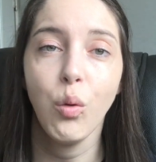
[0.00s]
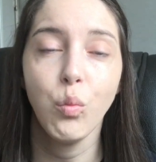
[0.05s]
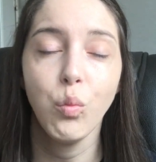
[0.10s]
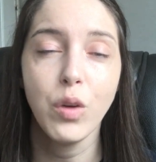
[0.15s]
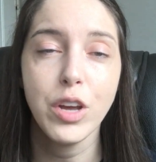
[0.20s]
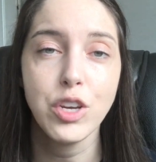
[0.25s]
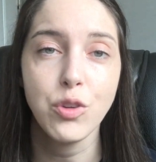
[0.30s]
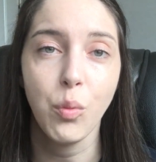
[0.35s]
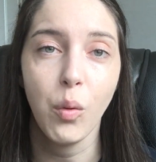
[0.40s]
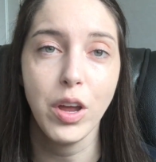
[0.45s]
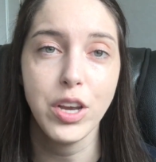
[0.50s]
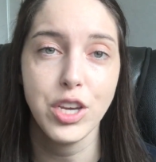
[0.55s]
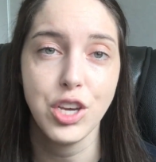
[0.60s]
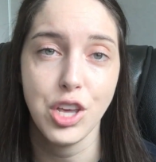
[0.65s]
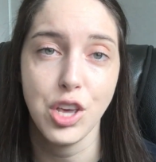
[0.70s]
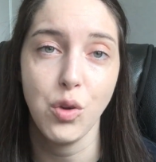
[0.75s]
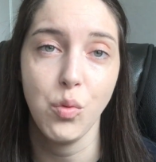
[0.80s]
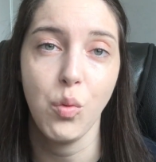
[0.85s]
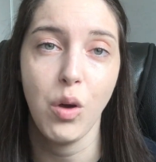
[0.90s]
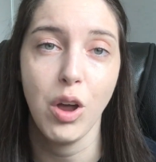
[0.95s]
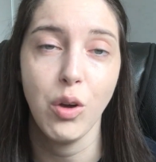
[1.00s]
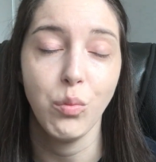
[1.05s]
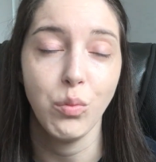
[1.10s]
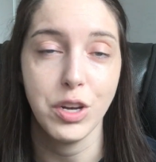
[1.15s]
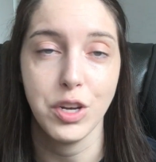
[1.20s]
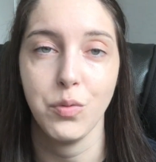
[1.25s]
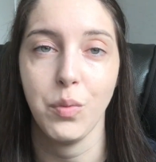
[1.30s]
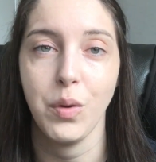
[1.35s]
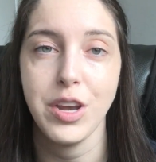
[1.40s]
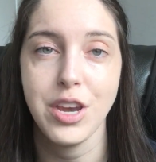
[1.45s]
Which one do you want?
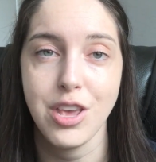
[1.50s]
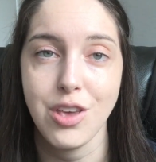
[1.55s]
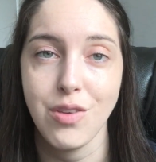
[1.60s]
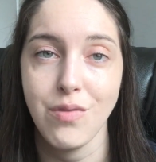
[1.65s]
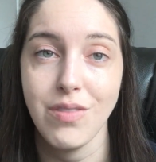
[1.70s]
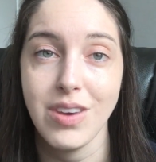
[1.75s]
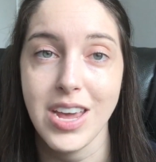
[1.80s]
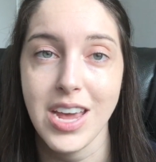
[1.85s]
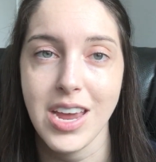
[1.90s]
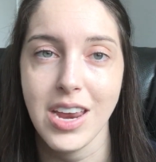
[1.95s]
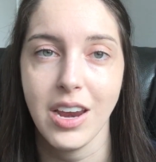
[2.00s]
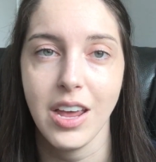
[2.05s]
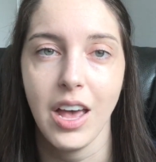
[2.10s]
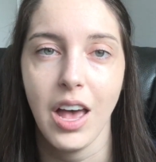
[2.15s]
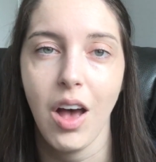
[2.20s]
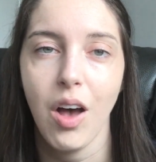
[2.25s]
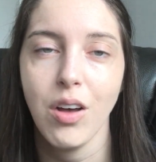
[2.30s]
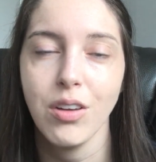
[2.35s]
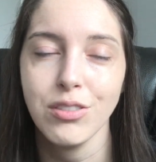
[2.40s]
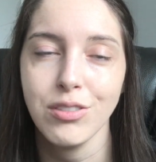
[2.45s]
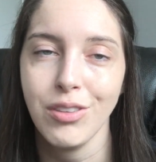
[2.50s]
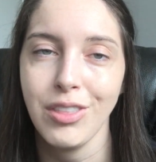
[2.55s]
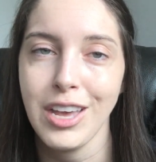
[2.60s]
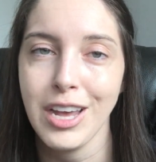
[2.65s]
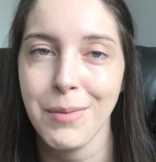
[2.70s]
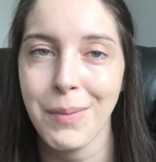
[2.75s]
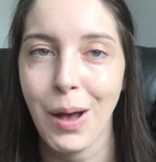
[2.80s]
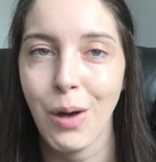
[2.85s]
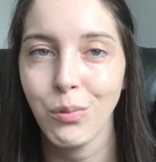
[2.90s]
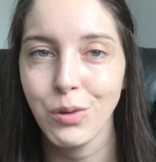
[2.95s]
Which one do you need? Also think
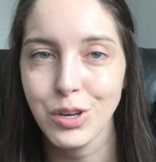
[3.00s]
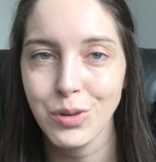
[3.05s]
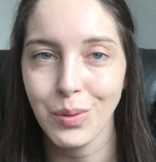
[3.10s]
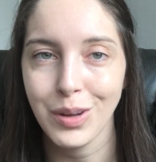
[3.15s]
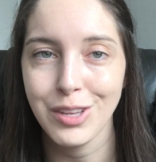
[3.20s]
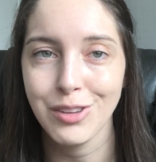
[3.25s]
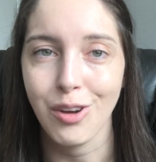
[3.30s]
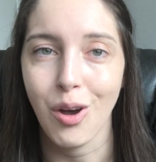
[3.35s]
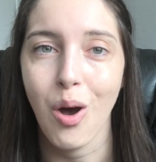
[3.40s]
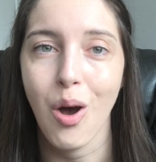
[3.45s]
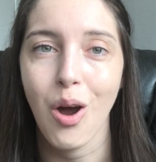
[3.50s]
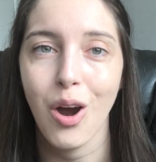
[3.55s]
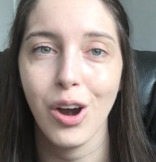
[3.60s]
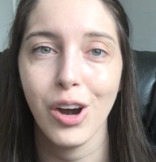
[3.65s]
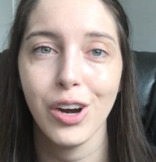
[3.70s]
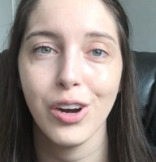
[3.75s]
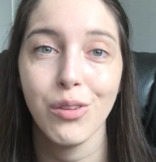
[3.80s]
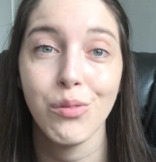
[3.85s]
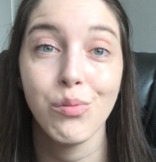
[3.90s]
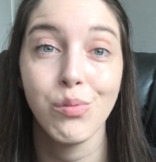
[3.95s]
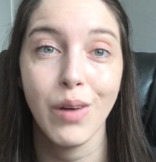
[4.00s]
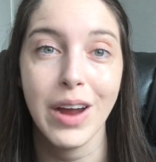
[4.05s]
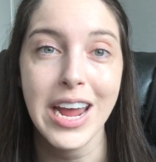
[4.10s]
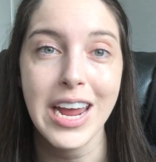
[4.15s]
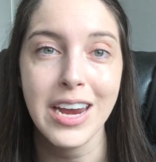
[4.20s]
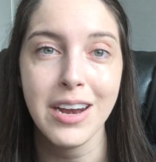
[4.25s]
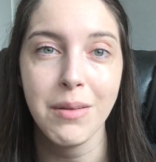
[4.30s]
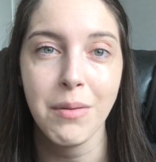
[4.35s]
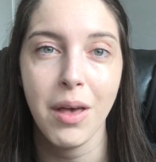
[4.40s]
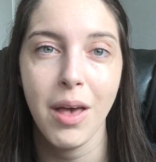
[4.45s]
about which ones are
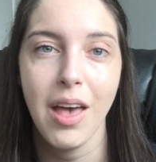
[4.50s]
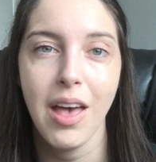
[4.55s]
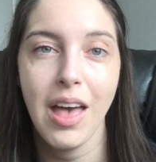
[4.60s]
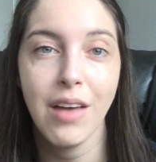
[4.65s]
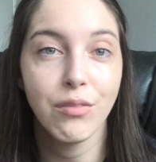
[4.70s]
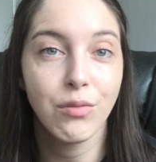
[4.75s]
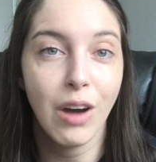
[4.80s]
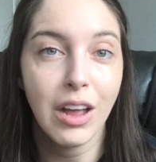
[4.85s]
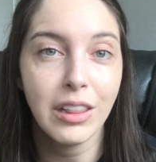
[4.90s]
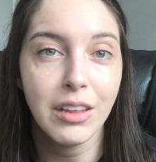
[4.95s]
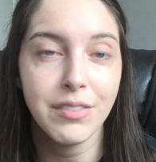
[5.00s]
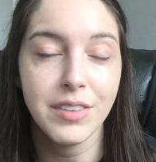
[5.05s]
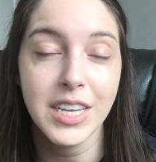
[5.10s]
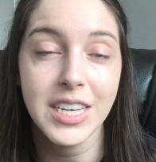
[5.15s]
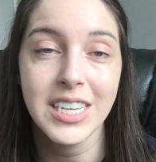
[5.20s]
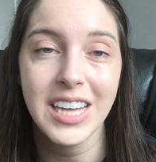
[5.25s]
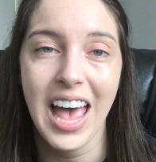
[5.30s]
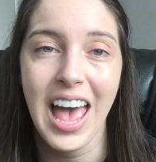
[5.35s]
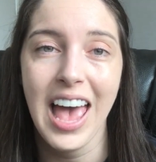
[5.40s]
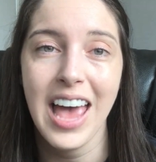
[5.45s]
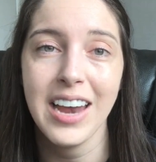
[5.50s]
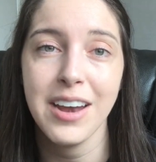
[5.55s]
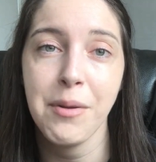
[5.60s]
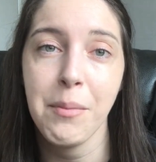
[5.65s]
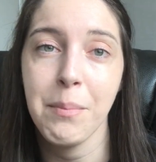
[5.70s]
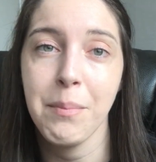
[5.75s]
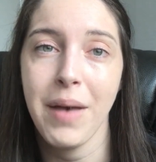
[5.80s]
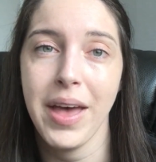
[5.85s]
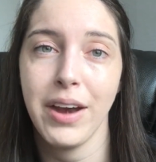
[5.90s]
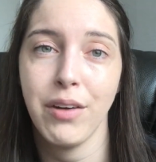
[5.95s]
raid relevant and
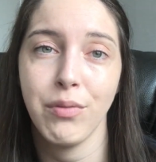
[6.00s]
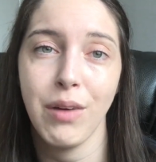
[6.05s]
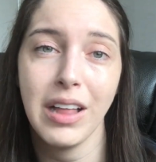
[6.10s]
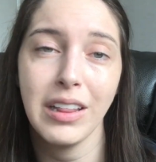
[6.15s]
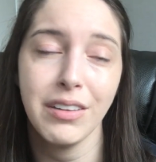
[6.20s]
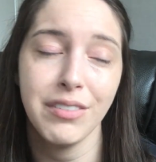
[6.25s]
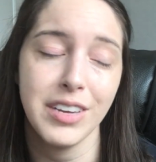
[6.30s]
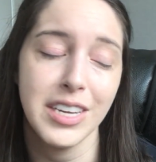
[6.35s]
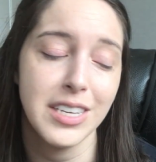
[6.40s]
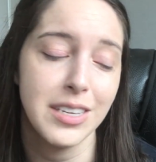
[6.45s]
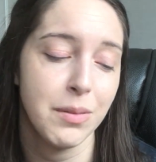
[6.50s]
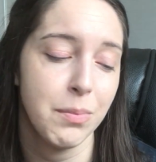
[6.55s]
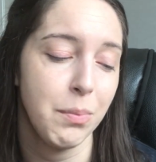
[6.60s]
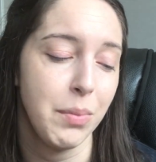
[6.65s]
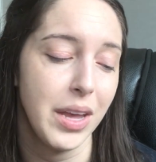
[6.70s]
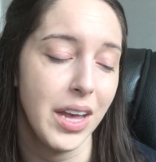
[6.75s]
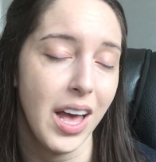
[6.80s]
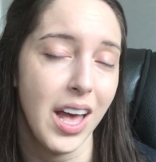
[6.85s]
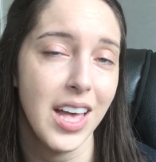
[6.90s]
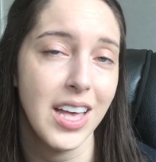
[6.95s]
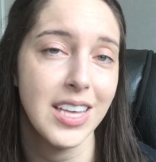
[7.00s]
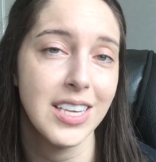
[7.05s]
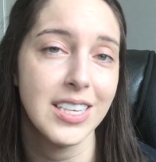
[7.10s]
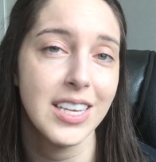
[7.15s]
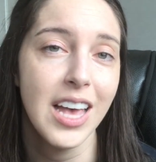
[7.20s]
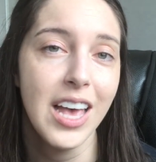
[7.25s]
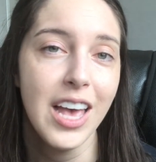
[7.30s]
meta relevant, because